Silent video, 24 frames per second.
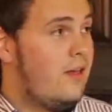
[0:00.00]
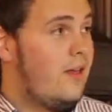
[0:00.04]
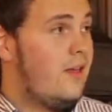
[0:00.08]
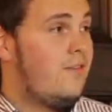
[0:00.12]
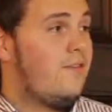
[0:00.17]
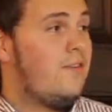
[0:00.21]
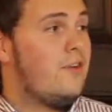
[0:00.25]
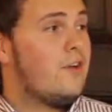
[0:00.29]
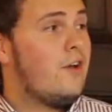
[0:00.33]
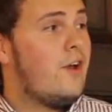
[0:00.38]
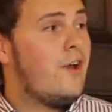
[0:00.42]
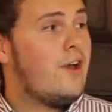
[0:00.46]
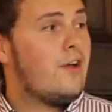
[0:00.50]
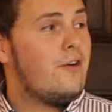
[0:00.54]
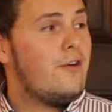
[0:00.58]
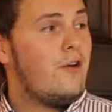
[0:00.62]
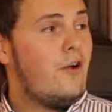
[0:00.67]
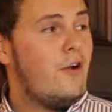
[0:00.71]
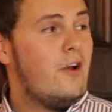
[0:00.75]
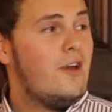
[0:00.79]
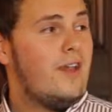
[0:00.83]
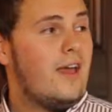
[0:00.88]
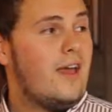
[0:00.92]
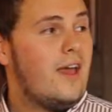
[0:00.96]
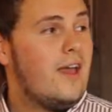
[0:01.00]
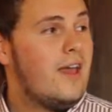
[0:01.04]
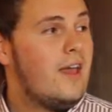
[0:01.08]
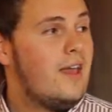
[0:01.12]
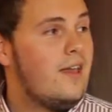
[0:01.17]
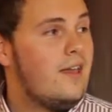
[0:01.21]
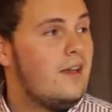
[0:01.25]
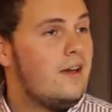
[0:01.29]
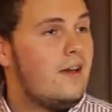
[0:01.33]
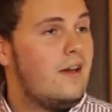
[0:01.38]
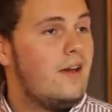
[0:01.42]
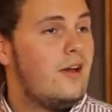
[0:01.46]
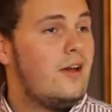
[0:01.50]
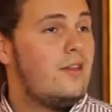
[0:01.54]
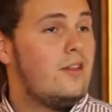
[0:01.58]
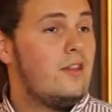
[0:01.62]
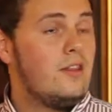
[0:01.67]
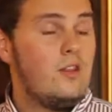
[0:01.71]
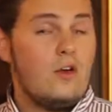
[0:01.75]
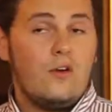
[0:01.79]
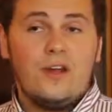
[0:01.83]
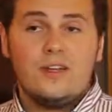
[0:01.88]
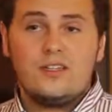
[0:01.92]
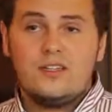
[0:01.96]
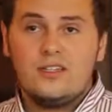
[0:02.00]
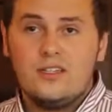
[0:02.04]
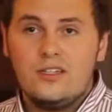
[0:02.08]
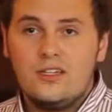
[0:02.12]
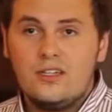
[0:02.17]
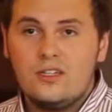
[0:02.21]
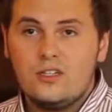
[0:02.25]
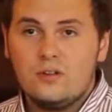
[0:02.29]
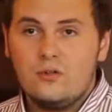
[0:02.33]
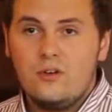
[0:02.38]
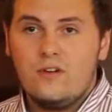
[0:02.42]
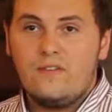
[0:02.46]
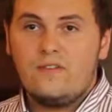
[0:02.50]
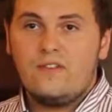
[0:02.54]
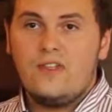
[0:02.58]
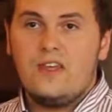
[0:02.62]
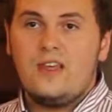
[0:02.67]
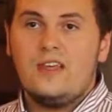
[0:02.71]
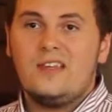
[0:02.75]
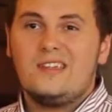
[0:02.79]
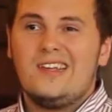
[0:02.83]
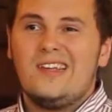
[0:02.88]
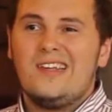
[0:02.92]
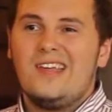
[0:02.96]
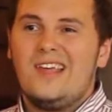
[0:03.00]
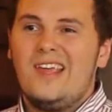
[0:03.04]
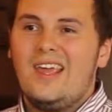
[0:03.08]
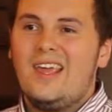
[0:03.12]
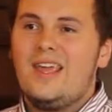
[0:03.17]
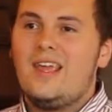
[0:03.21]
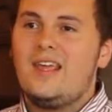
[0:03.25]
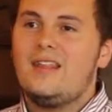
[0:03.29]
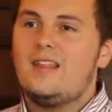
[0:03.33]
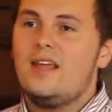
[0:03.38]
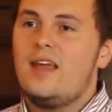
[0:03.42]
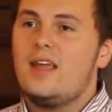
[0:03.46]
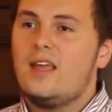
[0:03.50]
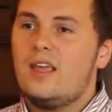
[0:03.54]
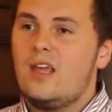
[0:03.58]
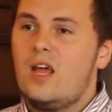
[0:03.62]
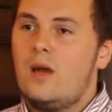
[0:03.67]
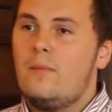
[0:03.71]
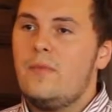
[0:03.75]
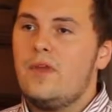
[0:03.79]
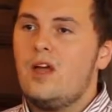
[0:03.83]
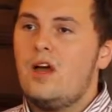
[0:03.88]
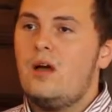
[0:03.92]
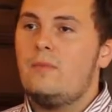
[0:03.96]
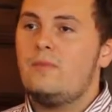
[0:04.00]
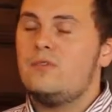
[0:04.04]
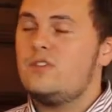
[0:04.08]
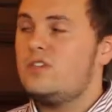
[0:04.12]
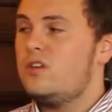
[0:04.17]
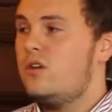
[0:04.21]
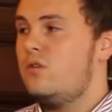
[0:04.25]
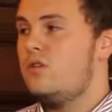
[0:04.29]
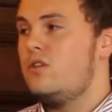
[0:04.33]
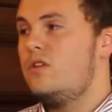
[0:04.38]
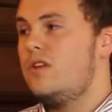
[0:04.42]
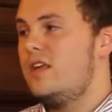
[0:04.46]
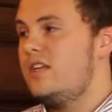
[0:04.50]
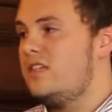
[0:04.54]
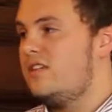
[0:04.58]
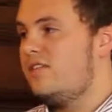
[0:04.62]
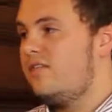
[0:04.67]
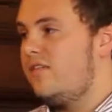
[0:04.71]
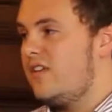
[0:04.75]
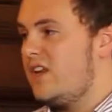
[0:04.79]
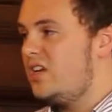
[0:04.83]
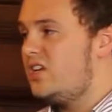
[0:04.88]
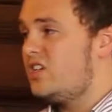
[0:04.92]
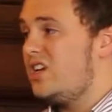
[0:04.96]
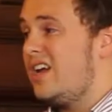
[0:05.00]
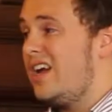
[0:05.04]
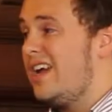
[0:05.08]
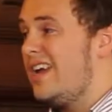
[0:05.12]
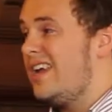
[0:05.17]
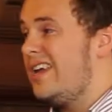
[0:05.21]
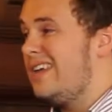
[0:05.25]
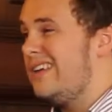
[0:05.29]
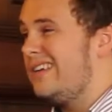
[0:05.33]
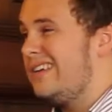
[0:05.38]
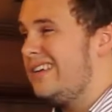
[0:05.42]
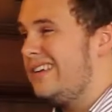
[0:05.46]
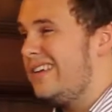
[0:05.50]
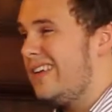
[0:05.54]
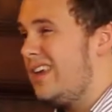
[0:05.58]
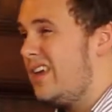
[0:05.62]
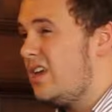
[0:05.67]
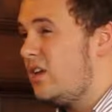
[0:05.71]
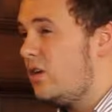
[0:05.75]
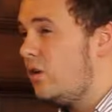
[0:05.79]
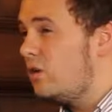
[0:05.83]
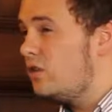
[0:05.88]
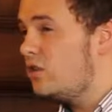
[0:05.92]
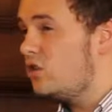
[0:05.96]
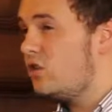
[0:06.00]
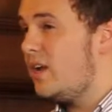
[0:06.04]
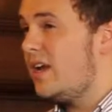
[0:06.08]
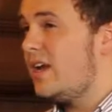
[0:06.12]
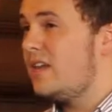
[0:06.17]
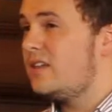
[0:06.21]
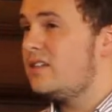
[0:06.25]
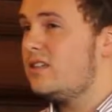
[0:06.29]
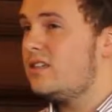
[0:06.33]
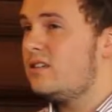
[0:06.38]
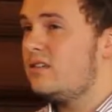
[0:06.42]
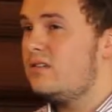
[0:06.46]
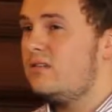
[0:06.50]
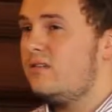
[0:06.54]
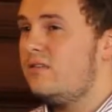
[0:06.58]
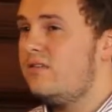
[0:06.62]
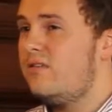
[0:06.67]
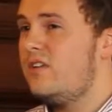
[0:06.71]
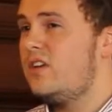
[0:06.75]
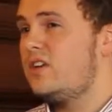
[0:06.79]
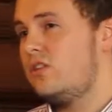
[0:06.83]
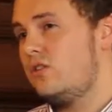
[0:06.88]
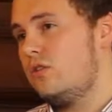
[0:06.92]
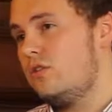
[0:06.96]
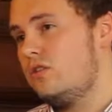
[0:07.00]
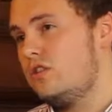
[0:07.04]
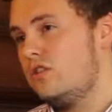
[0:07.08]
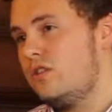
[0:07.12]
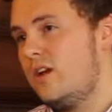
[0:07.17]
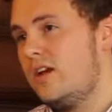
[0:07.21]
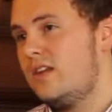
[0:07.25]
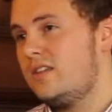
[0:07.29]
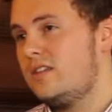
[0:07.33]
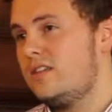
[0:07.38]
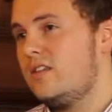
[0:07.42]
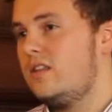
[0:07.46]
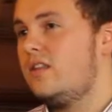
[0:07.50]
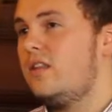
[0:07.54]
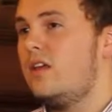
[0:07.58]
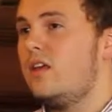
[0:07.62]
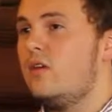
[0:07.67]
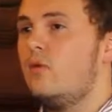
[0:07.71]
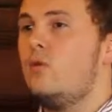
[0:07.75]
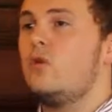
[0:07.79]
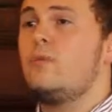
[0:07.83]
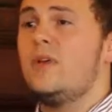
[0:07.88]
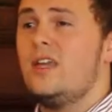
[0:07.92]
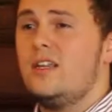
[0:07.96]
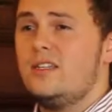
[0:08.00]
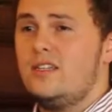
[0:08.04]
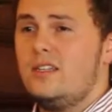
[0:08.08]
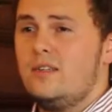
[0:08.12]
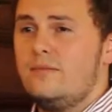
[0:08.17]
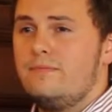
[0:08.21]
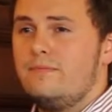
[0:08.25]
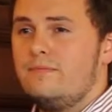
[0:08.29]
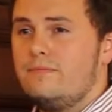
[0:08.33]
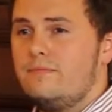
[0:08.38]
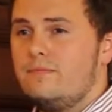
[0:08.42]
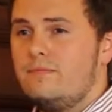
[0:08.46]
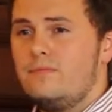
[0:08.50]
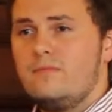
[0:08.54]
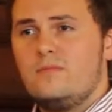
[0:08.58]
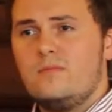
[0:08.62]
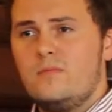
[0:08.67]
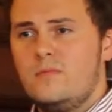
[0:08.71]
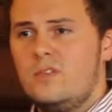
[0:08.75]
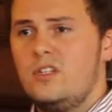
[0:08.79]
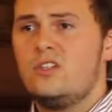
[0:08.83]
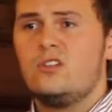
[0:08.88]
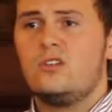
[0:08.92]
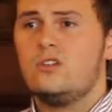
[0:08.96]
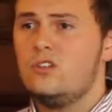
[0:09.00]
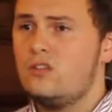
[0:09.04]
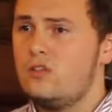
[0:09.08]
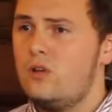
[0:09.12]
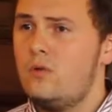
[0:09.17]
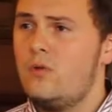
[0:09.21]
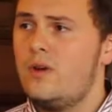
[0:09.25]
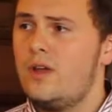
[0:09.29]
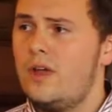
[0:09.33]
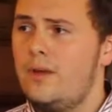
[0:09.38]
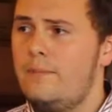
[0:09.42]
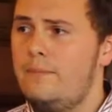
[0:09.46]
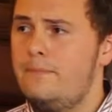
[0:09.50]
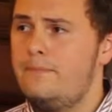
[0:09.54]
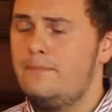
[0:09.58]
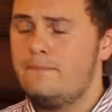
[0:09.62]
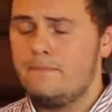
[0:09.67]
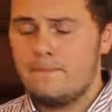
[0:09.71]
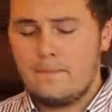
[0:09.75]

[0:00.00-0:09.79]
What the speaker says: if you're going on holiday, the directors, or if there's a key date coming up, so you need to finish a key contract, finish the contract, then call a meeting. It's control again.